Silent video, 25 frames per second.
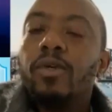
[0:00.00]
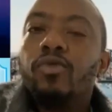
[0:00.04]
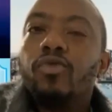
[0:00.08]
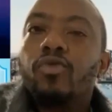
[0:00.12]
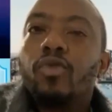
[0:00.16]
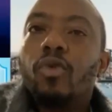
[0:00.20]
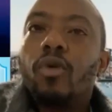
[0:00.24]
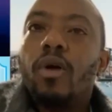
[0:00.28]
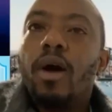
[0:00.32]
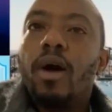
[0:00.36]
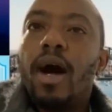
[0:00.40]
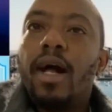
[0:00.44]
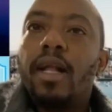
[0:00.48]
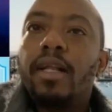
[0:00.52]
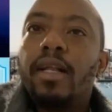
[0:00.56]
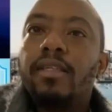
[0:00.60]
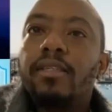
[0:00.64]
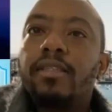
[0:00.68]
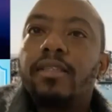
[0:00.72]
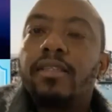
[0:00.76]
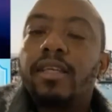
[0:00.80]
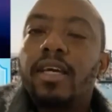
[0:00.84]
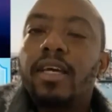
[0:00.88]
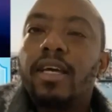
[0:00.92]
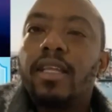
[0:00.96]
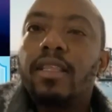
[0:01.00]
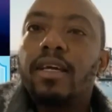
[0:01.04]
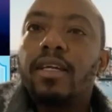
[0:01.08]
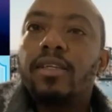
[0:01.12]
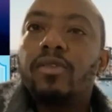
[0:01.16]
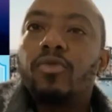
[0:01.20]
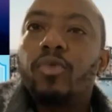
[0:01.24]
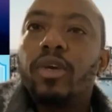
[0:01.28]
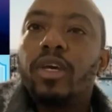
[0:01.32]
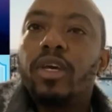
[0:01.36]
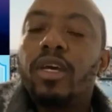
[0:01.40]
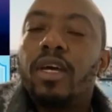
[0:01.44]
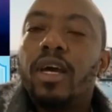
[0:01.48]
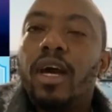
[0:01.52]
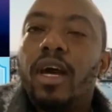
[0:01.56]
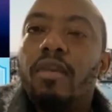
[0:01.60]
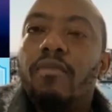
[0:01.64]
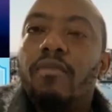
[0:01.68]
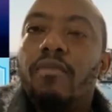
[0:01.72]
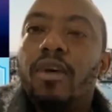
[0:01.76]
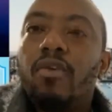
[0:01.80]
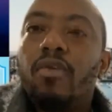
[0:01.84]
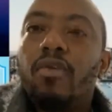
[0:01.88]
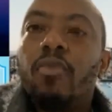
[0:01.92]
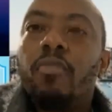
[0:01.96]
So I'll say that we
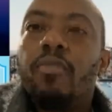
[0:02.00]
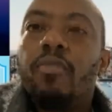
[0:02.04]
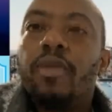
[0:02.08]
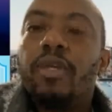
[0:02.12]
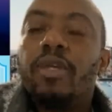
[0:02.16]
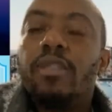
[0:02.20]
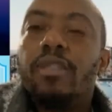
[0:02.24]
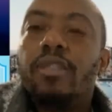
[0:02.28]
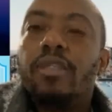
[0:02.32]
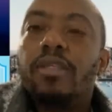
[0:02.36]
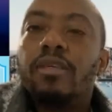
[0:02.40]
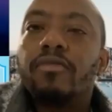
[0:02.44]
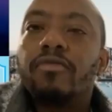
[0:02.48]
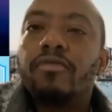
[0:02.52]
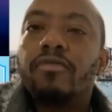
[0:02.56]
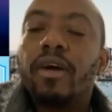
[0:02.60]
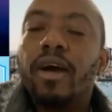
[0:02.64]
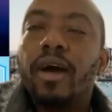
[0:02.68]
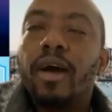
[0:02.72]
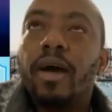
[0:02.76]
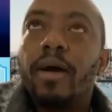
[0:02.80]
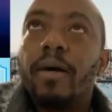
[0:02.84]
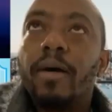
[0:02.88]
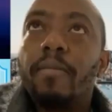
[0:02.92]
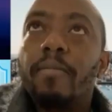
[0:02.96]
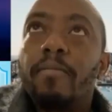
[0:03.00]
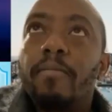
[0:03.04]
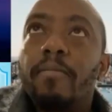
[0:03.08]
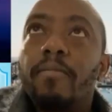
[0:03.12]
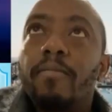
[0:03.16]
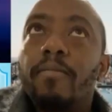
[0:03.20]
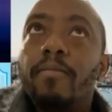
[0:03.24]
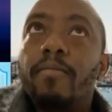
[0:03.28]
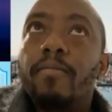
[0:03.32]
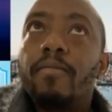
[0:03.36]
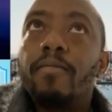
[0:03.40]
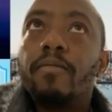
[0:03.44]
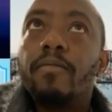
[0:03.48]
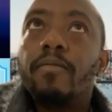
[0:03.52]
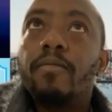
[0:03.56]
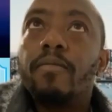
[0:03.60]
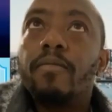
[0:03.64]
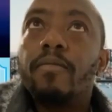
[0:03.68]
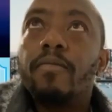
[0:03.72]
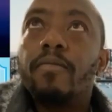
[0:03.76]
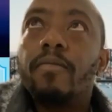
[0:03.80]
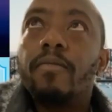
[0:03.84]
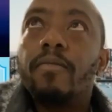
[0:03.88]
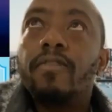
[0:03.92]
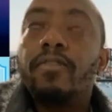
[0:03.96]
have a comprehensive um,
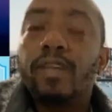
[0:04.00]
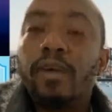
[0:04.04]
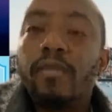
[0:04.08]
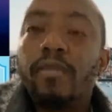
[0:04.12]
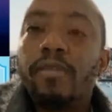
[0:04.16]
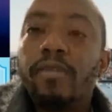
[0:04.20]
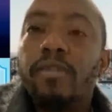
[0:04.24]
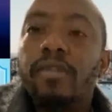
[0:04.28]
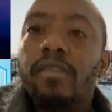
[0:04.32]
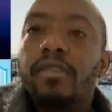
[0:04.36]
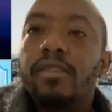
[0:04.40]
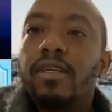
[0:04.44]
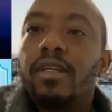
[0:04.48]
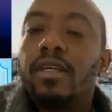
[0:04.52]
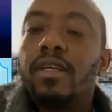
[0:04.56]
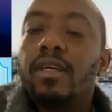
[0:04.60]
service